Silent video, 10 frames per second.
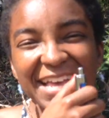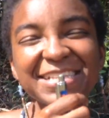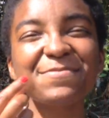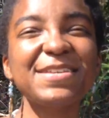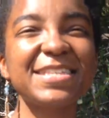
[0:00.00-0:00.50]

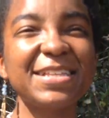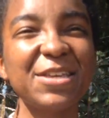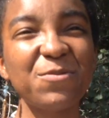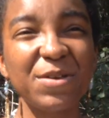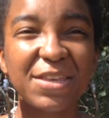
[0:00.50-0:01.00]
So
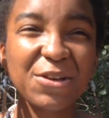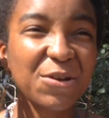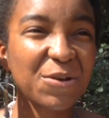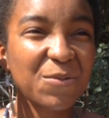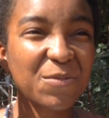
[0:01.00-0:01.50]
basically, when
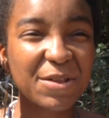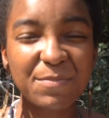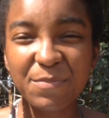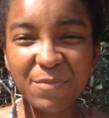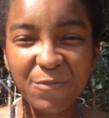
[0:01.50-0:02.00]
you
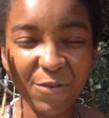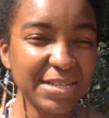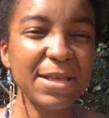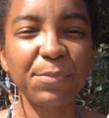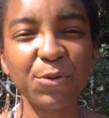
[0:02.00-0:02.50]

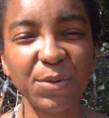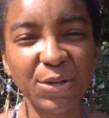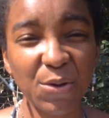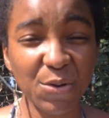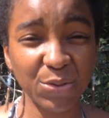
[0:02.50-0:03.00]

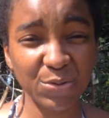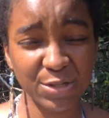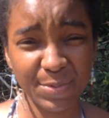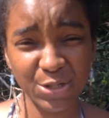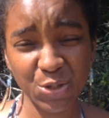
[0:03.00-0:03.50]
don't go through a
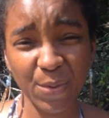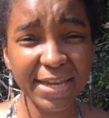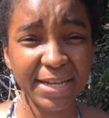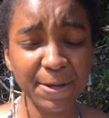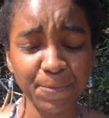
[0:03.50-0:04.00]
spiritual
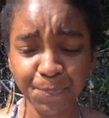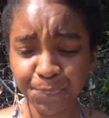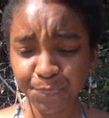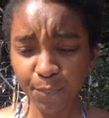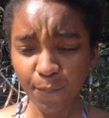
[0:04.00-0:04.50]
awakening,
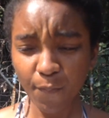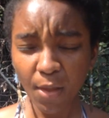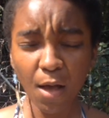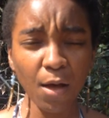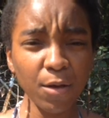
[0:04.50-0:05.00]

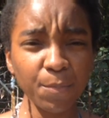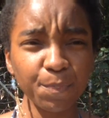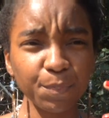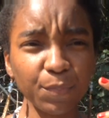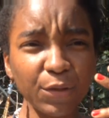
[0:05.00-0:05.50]

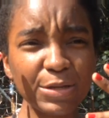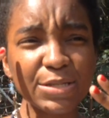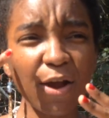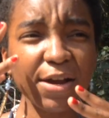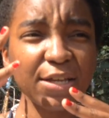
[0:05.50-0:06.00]
you
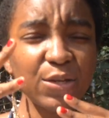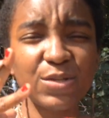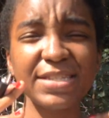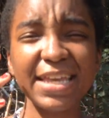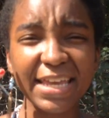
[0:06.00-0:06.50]

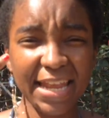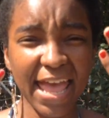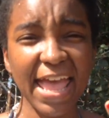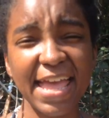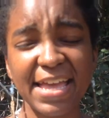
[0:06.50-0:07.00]
see in a
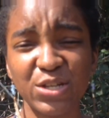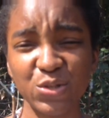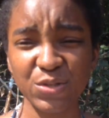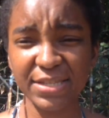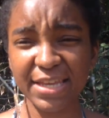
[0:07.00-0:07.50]
haze,
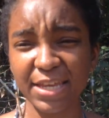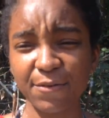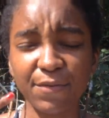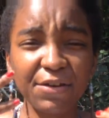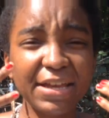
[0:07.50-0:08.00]
you see in
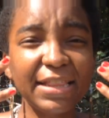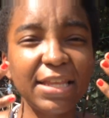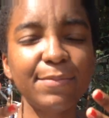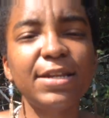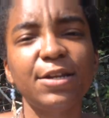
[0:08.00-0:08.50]
a very
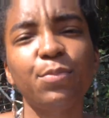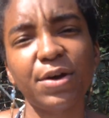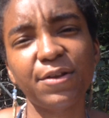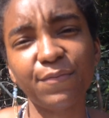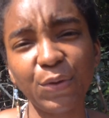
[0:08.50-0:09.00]
limited
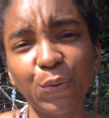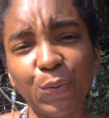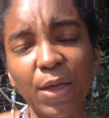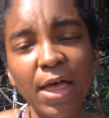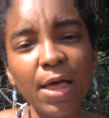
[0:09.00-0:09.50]
point of
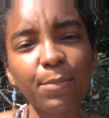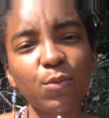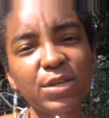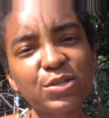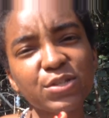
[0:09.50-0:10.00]
view. But
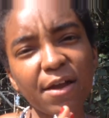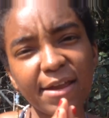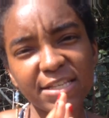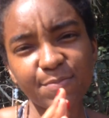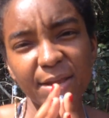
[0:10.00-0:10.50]
when you
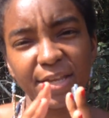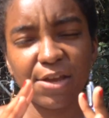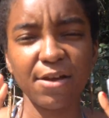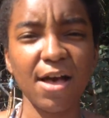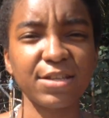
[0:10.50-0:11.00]
start expanding
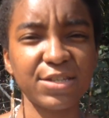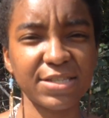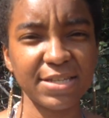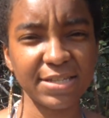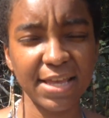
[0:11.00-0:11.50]
your
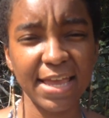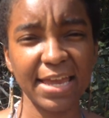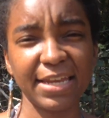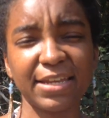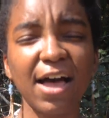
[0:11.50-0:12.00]
consciousness and
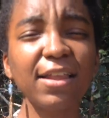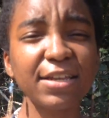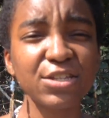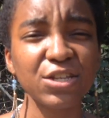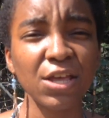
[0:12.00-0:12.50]
gaining
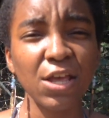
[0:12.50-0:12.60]
knowledge,